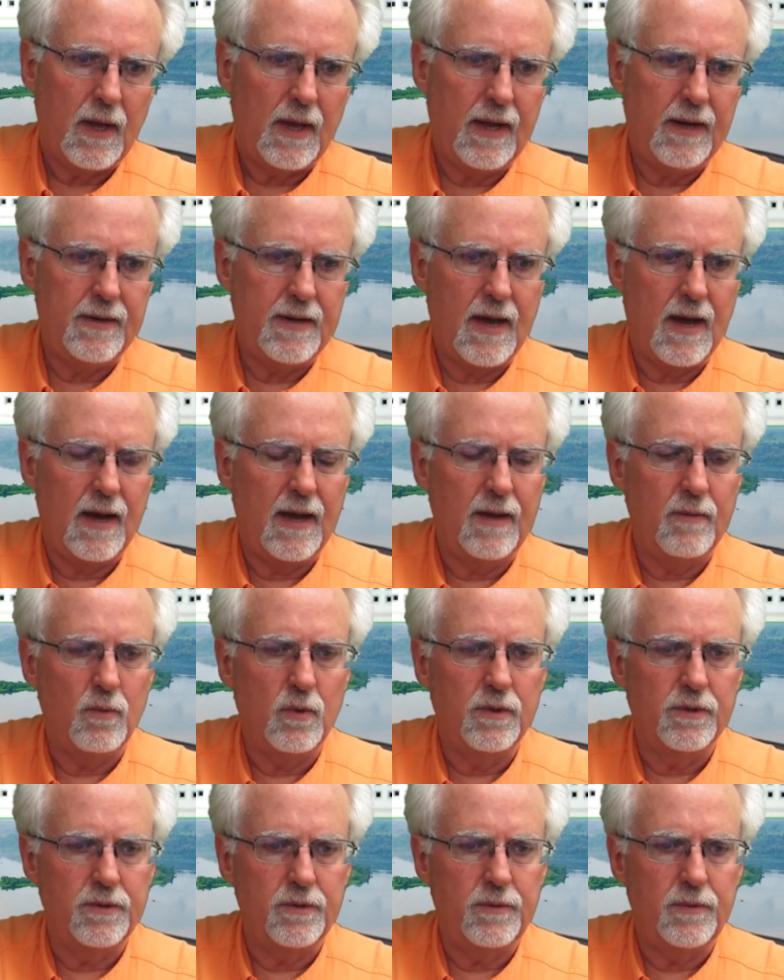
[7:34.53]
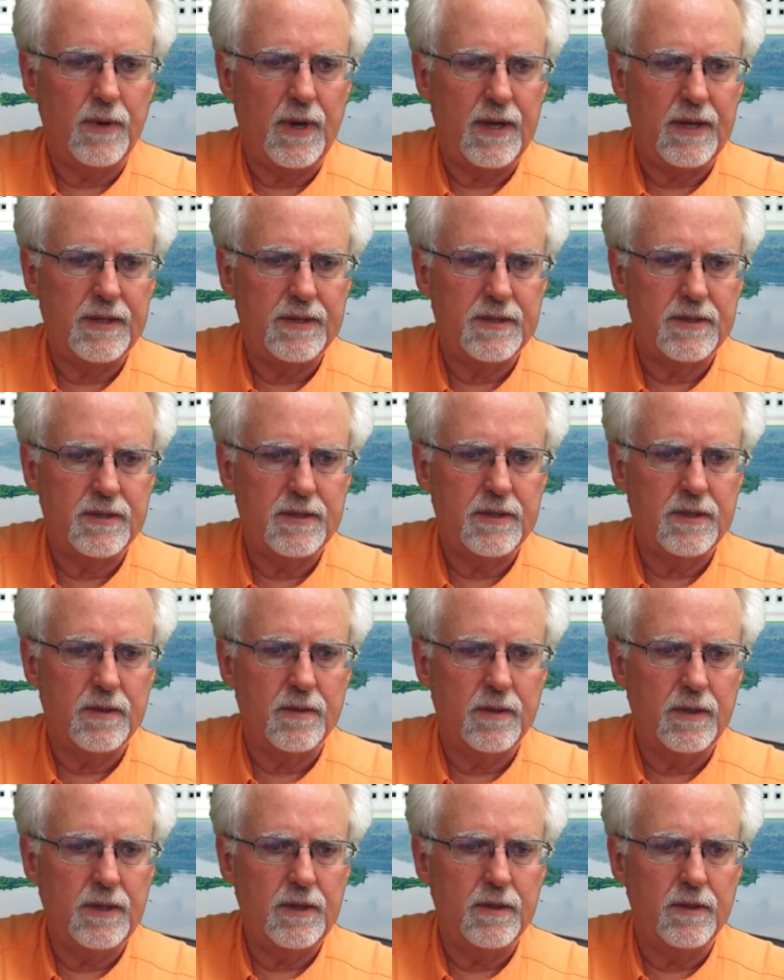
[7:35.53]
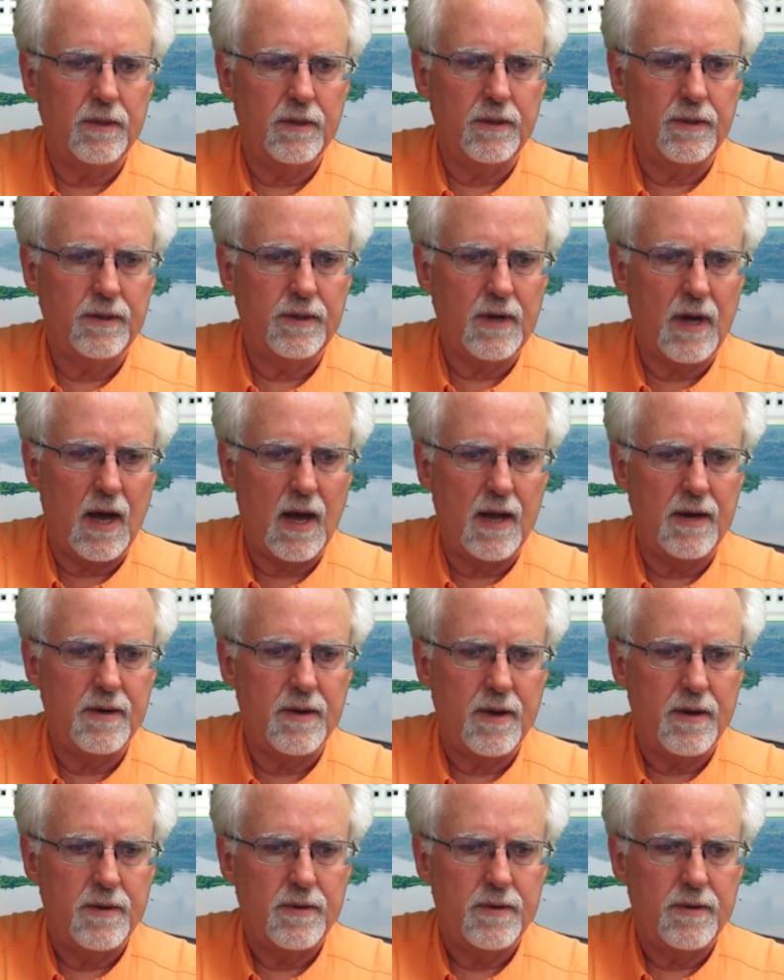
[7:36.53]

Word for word: And now I will do a serial dot